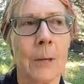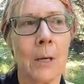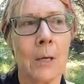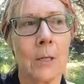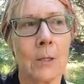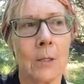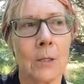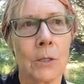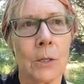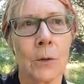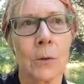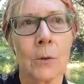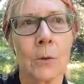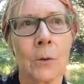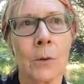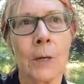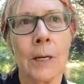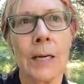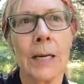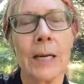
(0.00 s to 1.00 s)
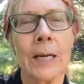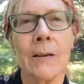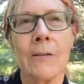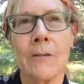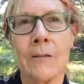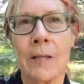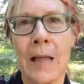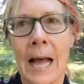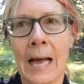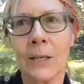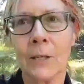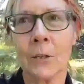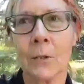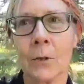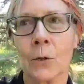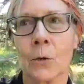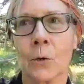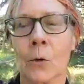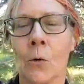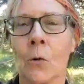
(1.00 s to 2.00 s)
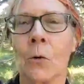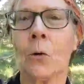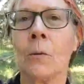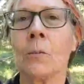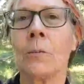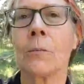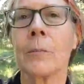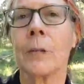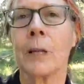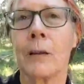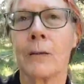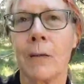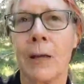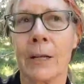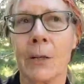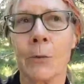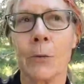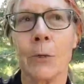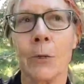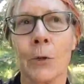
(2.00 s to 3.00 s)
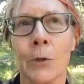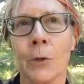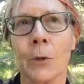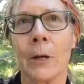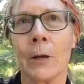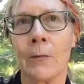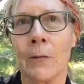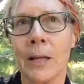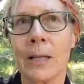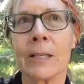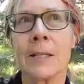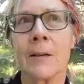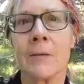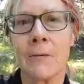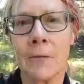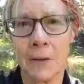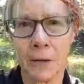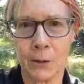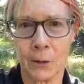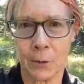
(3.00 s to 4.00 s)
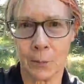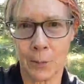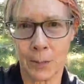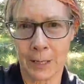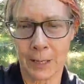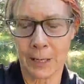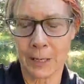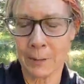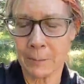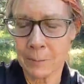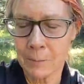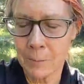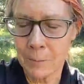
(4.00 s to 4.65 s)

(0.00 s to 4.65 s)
So if that's your goal, if that's what you're, if that's the fit you're picking,